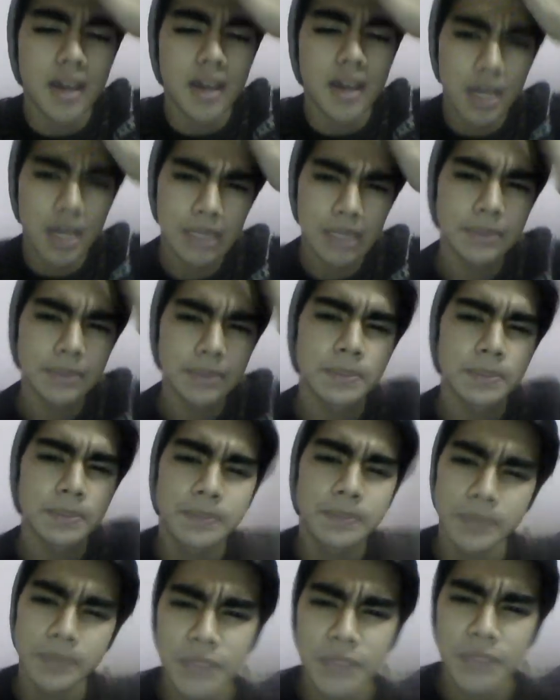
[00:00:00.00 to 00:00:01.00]

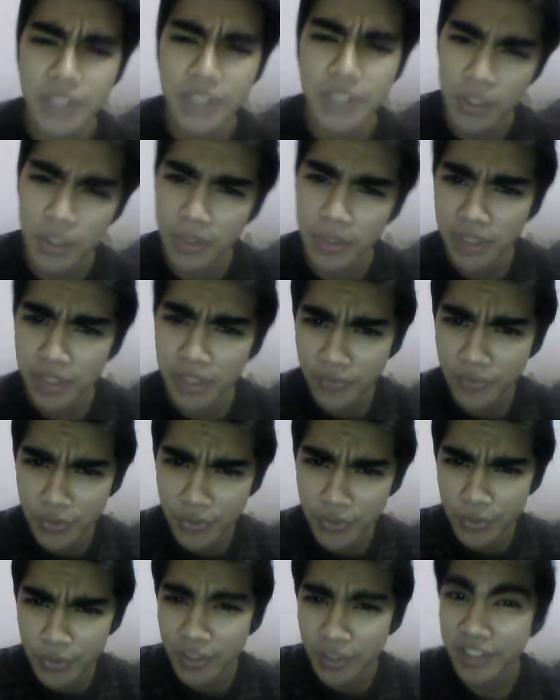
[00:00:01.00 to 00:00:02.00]
Um, so if
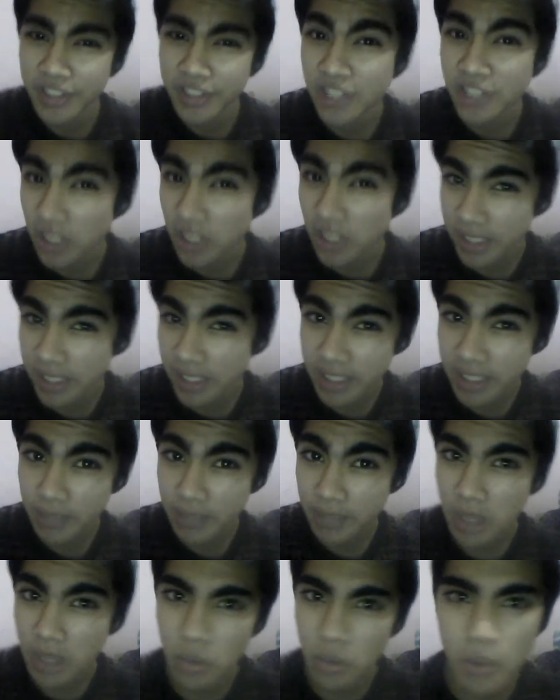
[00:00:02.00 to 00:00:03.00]
you are talking
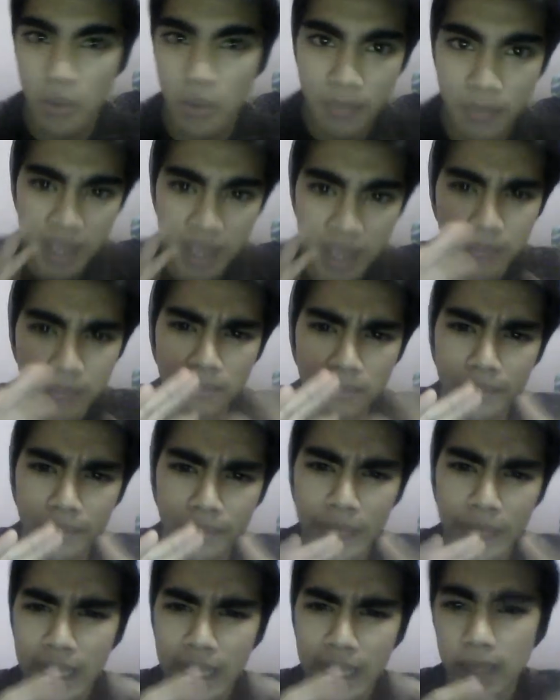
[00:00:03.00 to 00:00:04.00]
about my
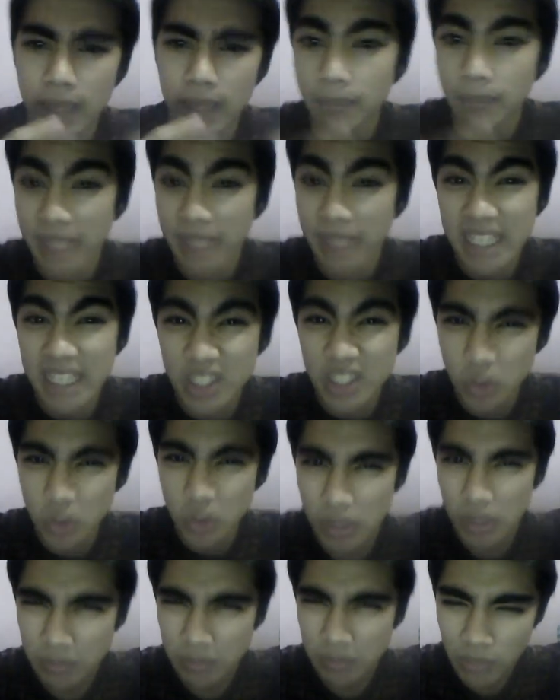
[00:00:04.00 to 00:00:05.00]
like biggest
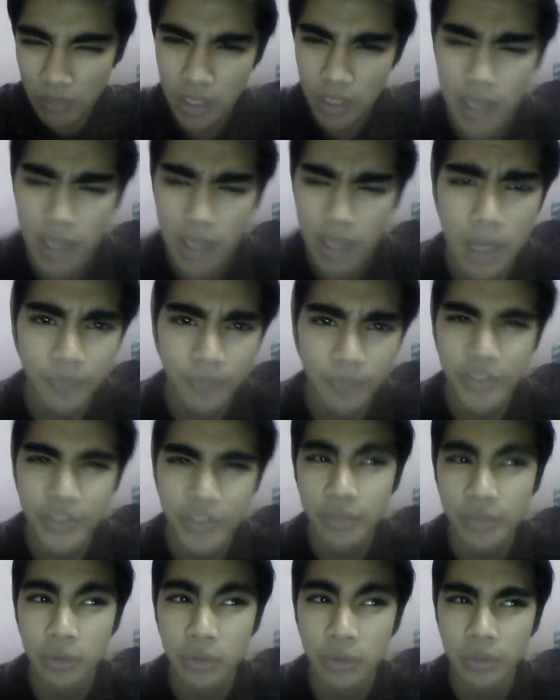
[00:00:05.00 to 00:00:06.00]
dream, um,
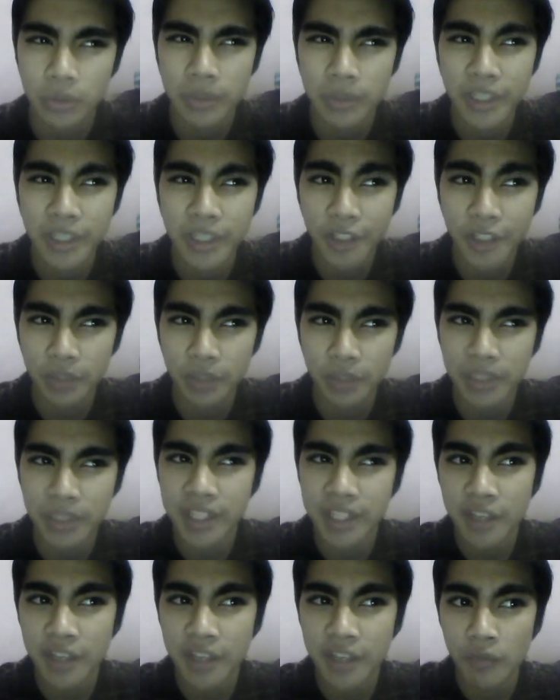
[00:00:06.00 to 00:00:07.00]
this will be
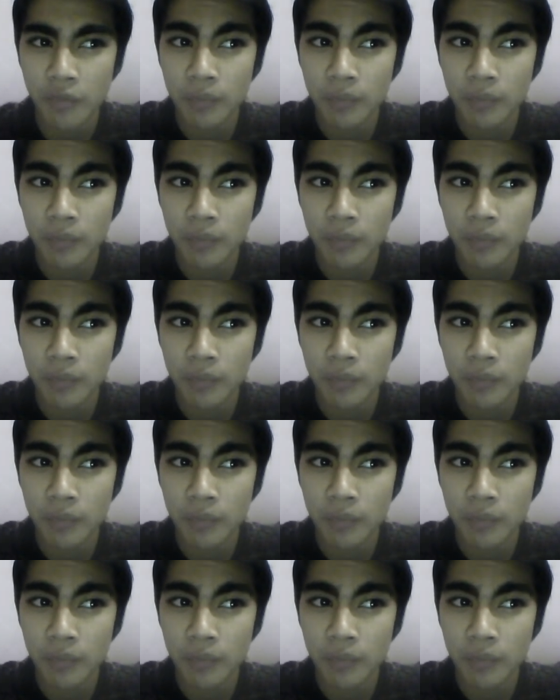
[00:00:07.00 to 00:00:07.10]
becoming a